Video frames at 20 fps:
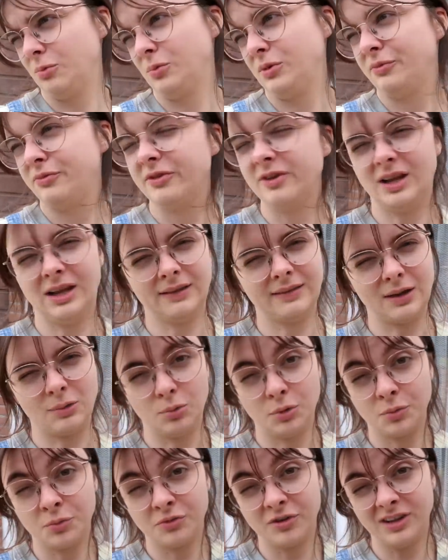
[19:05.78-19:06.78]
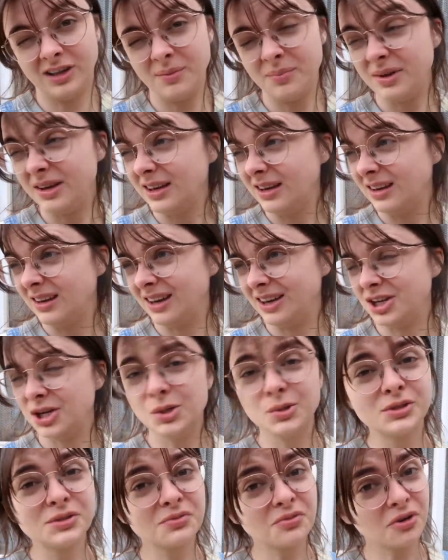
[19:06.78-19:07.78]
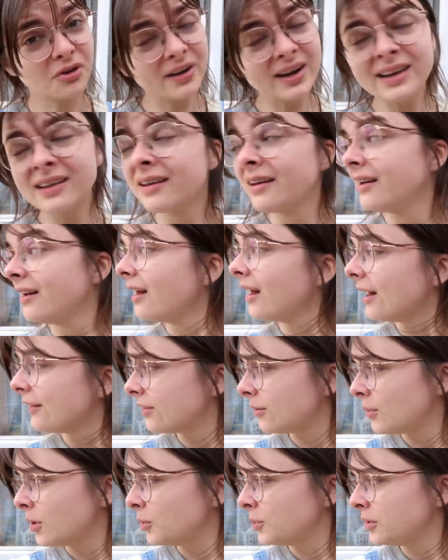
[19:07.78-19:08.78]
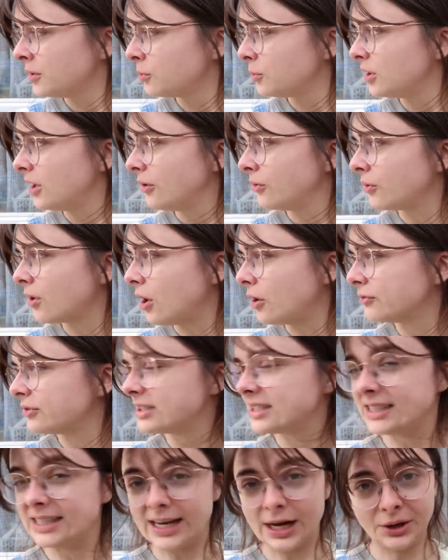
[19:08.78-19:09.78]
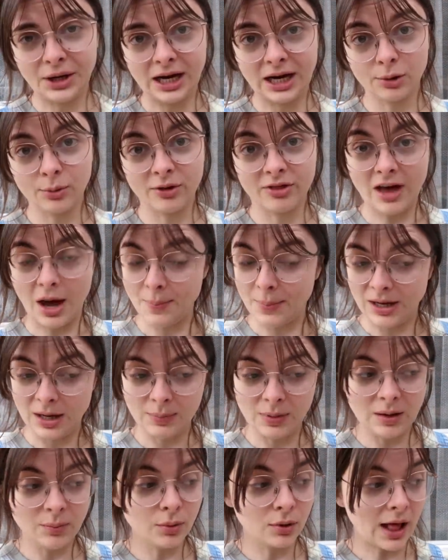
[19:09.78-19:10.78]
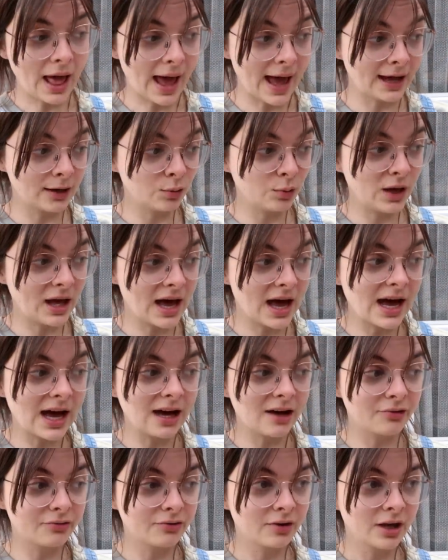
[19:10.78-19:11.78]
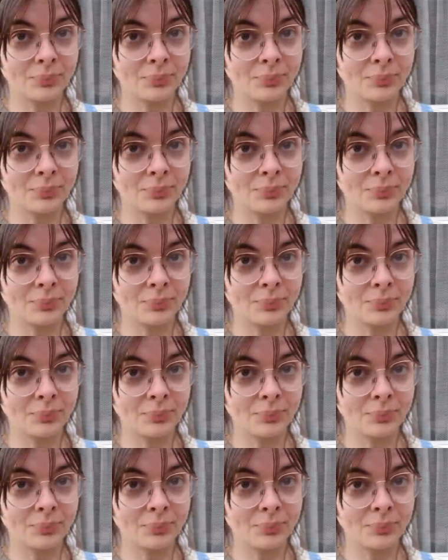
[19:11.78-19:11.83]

we feel like there wouldn't really be a use for it at the moment. We don't often sit out here with that many people, and we have